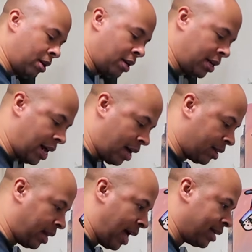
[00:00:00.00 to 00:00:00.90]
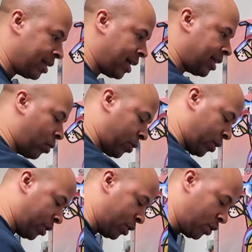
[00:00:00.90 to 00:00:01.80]
Now the last thing that we're
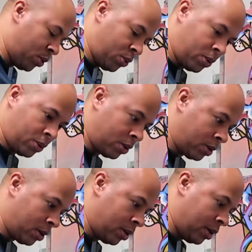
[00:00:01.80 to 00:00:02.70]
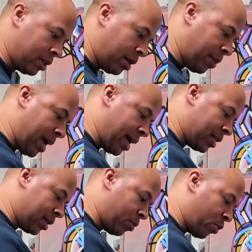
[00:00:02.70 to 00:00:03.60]
going to do is, let me add
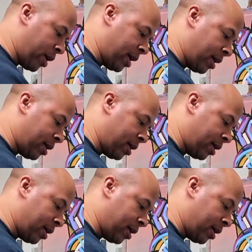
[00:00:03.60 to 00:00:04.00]
some red.